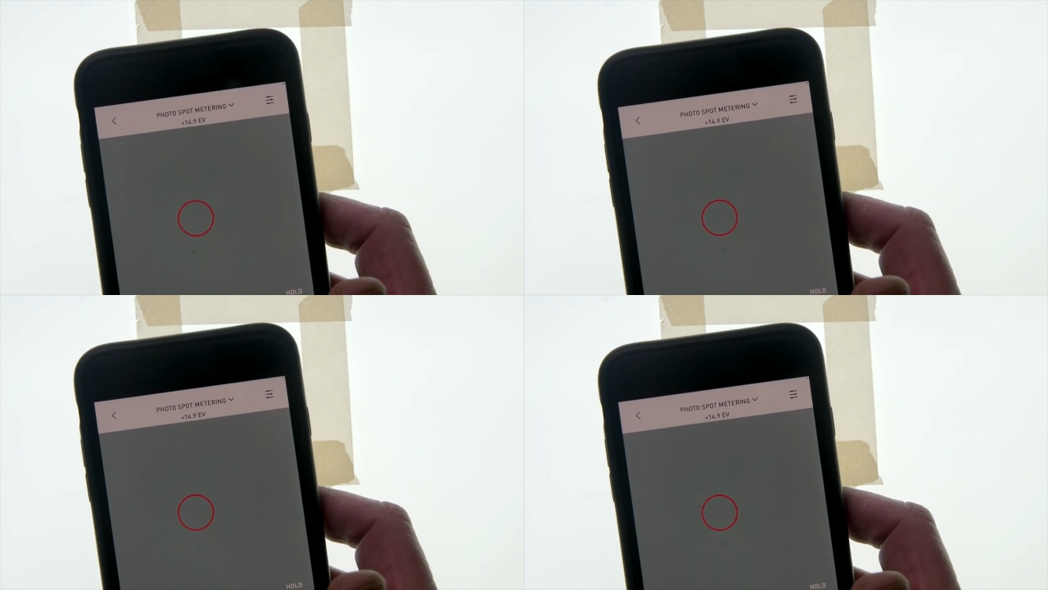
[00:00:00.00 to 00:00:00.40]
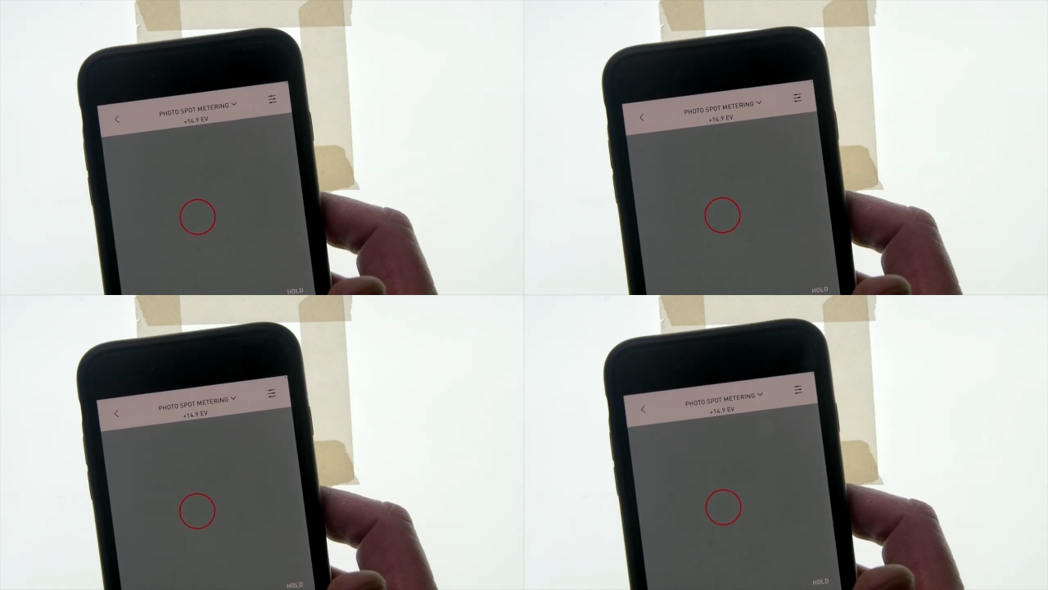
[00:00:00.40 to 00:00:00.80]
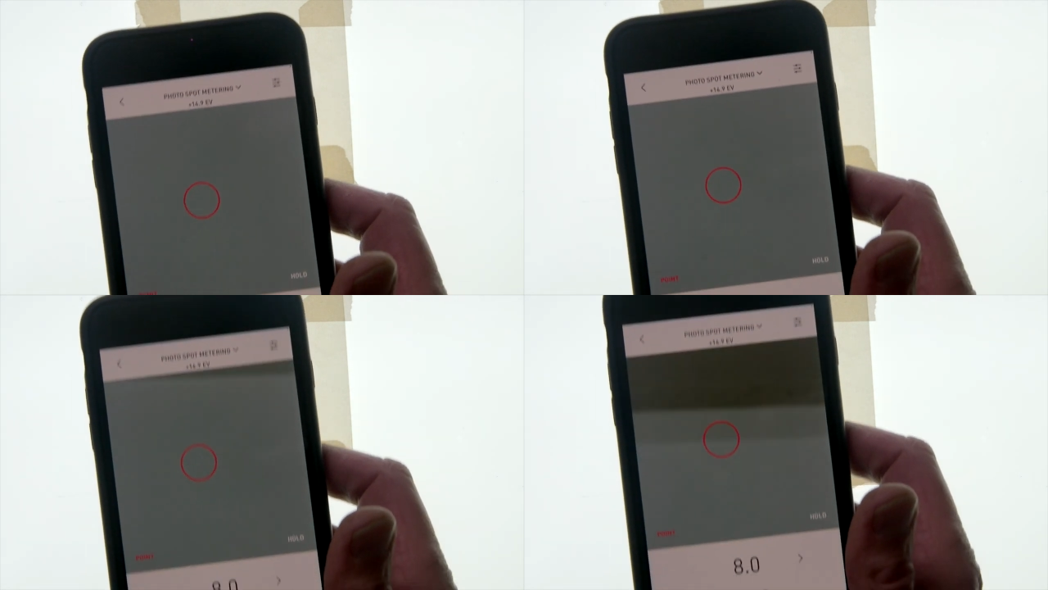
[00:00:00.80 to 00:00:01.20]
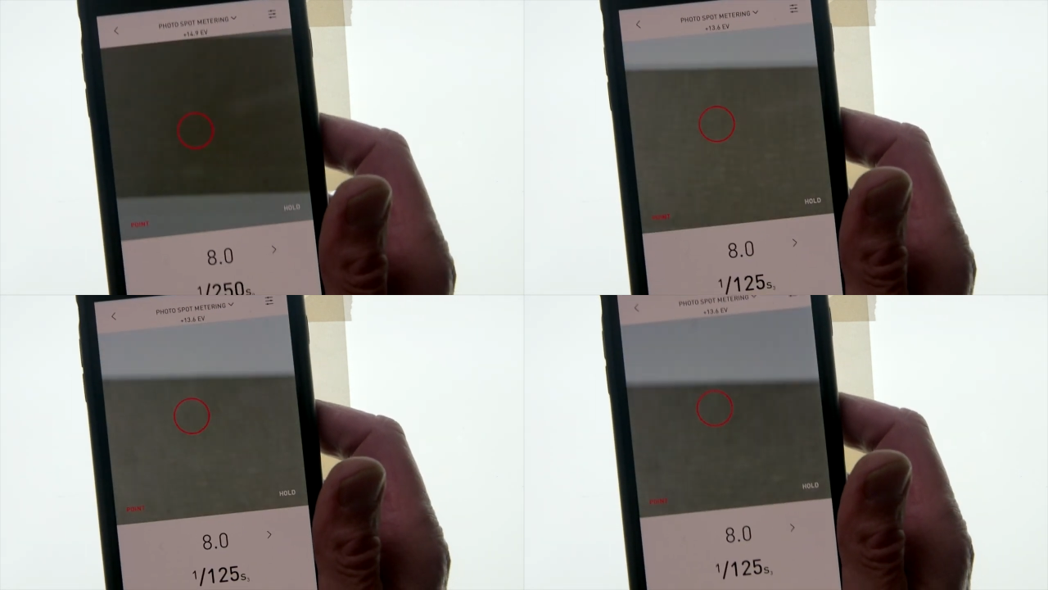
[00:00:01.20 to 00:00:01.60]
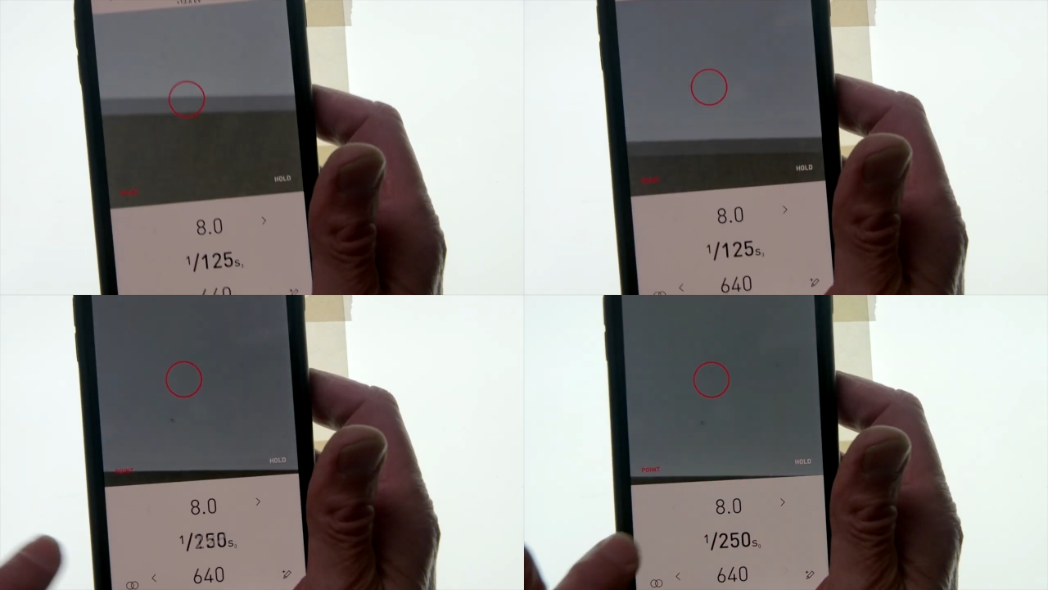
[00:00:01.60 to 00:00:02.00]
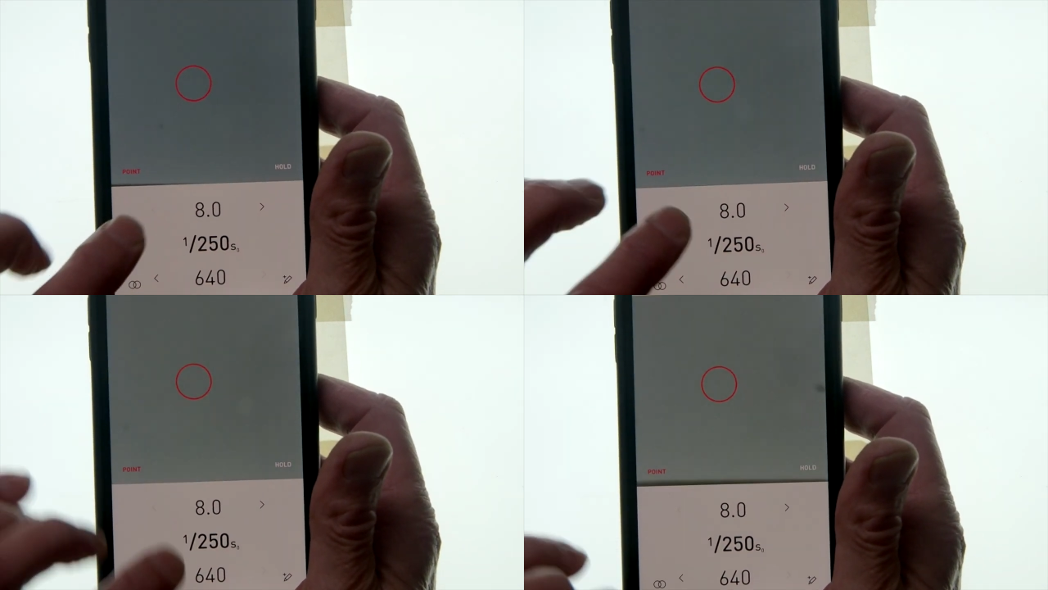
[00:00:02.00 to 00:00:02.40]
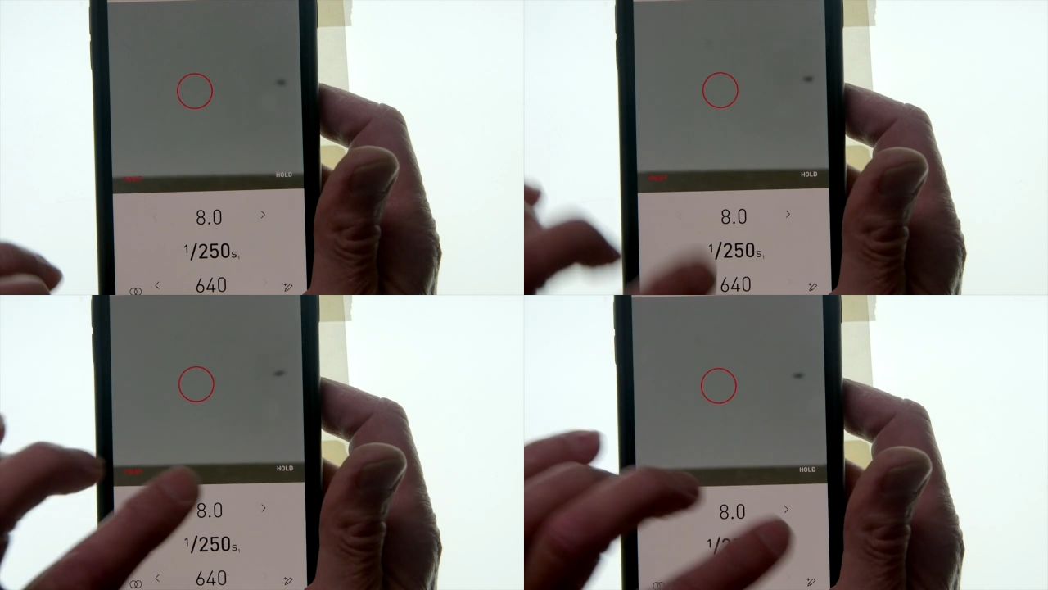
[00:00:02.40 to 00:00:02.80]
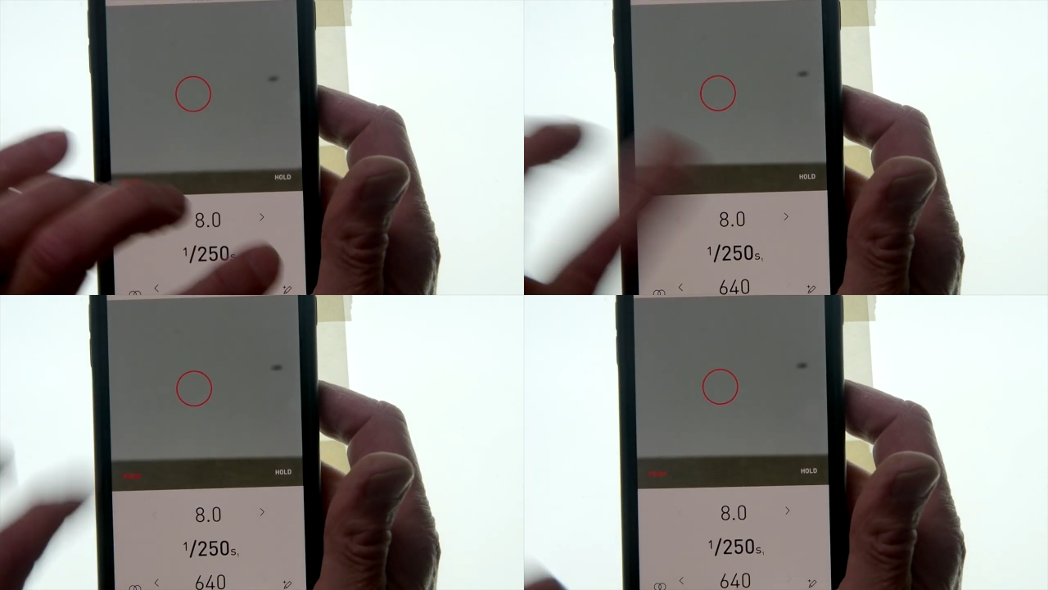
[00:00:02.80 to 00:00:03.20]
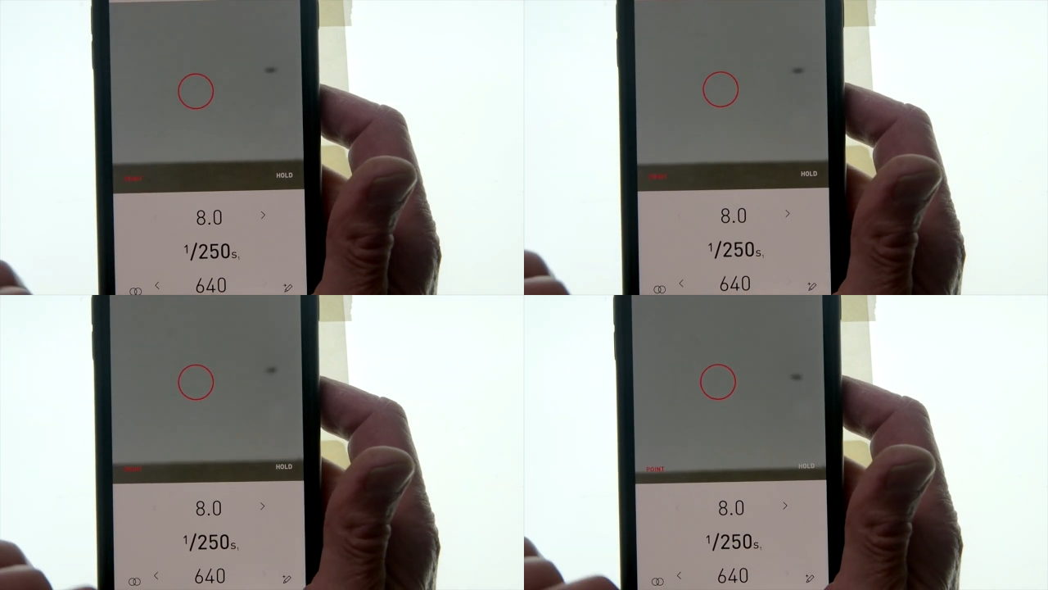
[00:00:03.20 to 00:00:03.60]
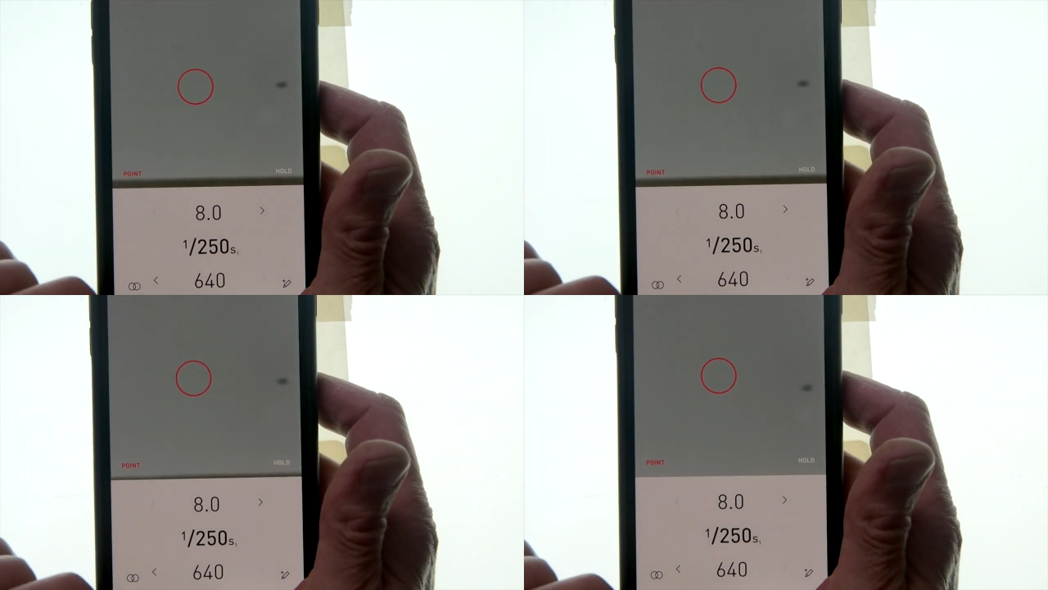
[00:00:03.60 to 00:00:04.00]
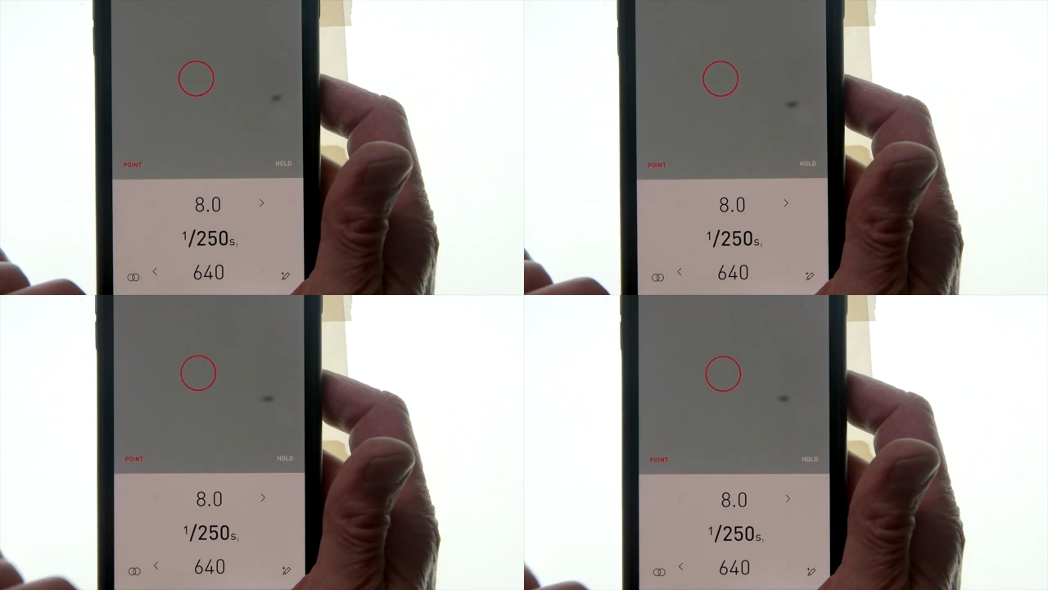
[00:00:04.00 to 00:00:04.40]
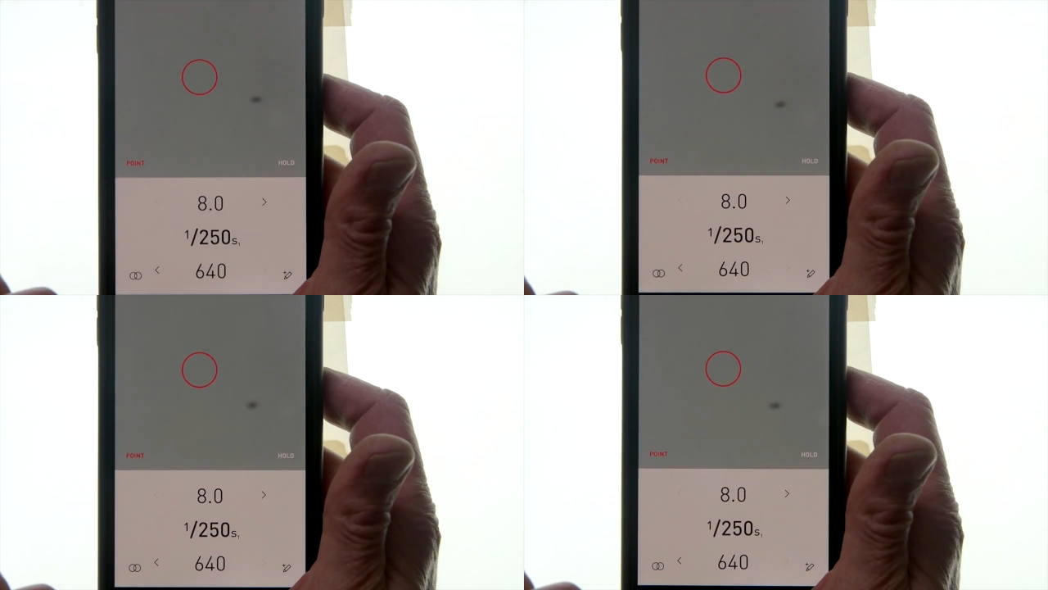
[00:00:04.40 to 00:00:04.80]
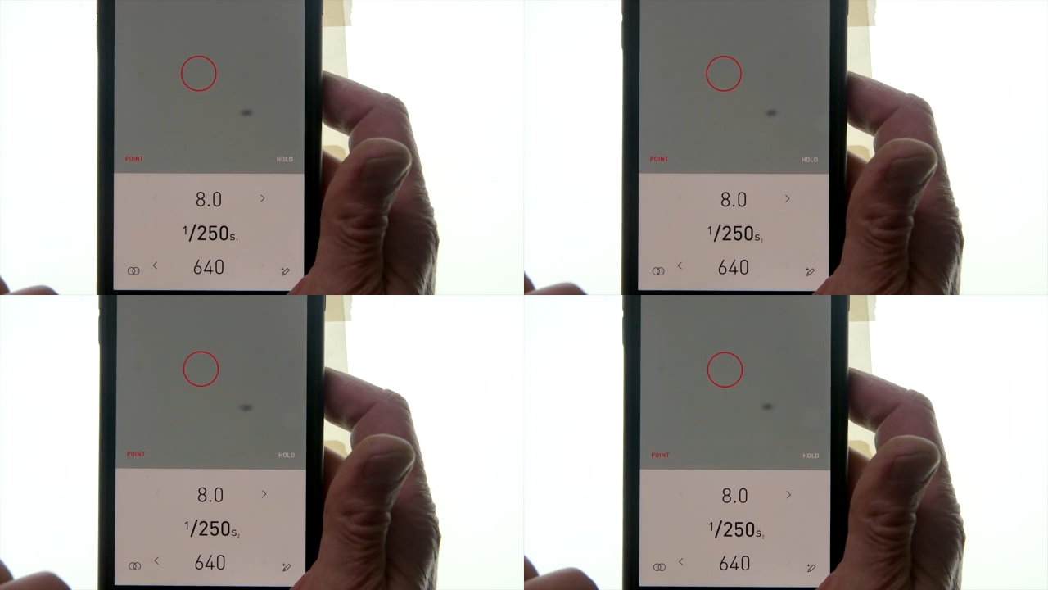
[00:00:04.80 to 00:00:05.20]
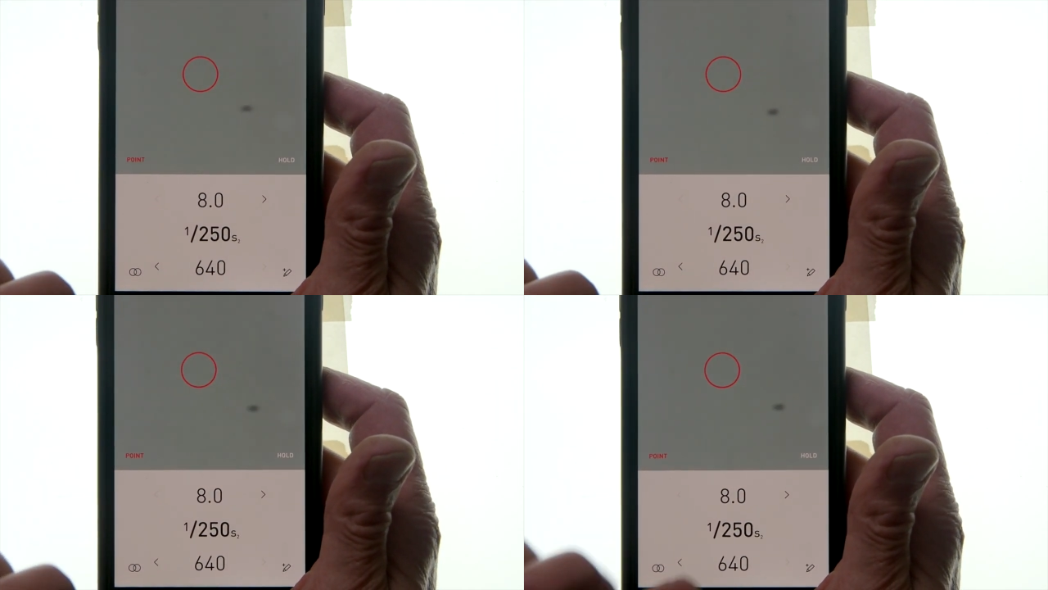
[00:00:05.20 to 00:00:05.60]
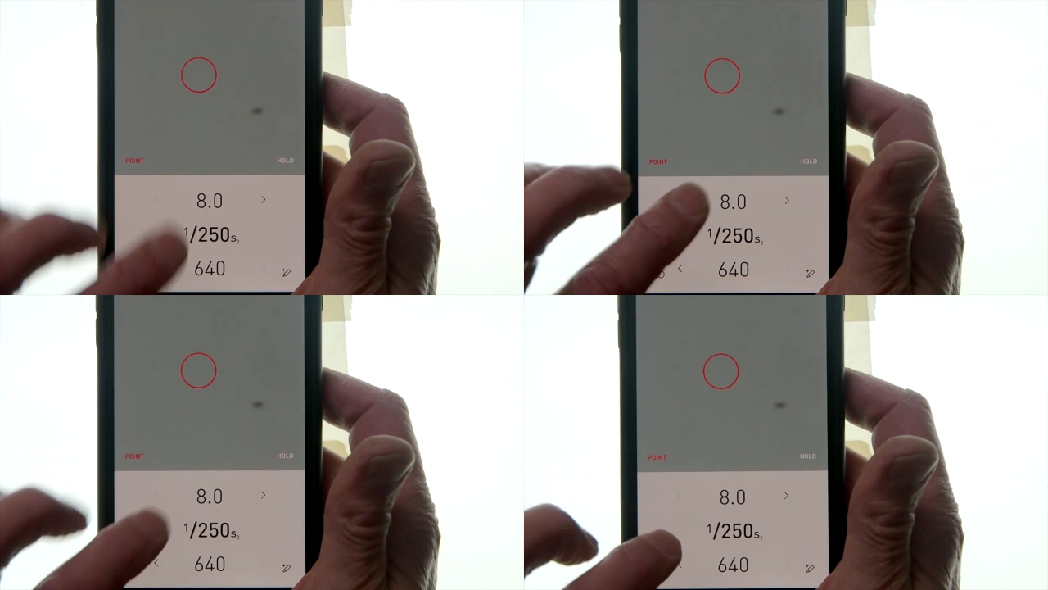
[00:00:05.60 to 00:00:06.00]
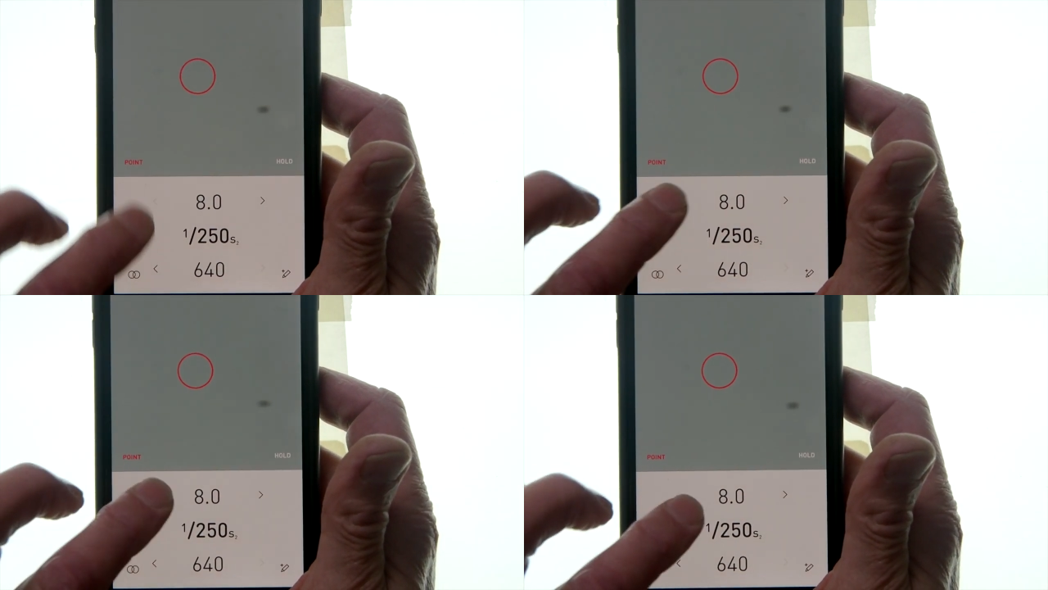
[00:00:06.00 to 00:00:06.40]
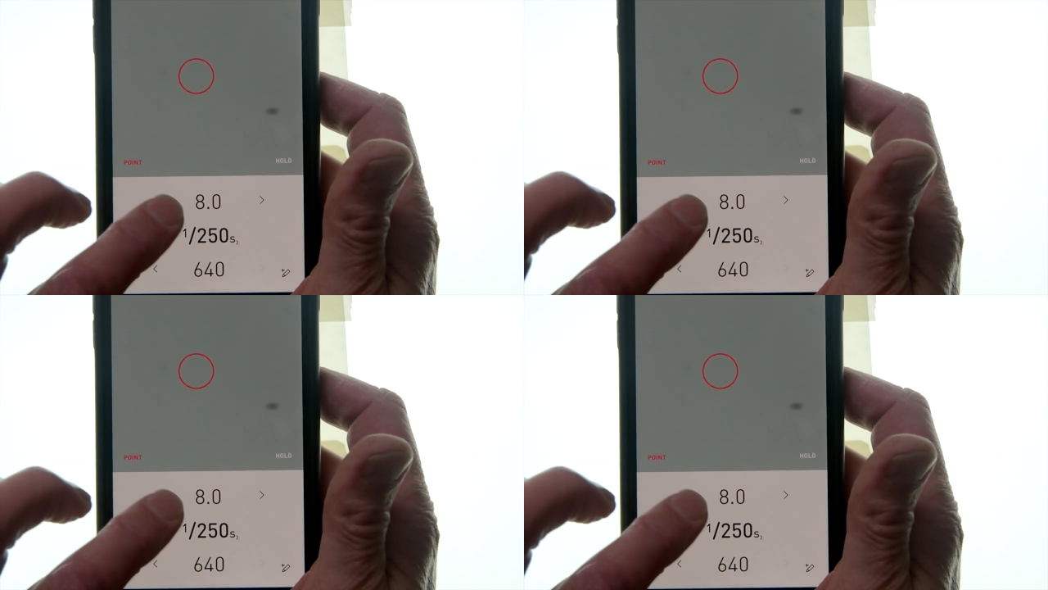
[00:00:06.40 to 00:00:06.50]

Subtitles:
[unreadable: no face in view]